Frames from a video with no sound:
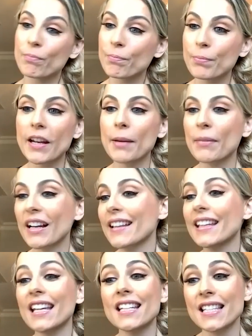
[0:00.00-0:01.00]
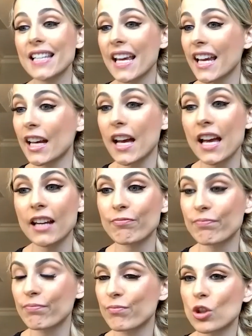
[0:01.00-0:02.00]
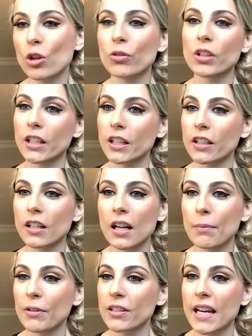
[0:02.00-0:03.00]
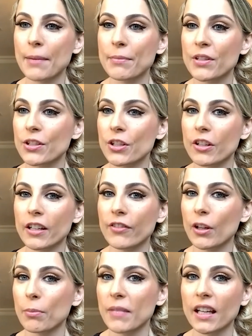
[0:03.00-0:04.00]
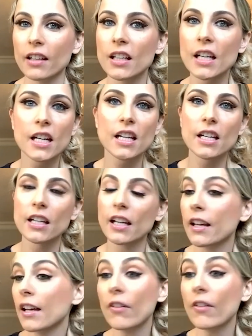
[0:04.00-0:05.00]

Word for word: But I mean, at the end of the day, I told her a couple of times during filming, if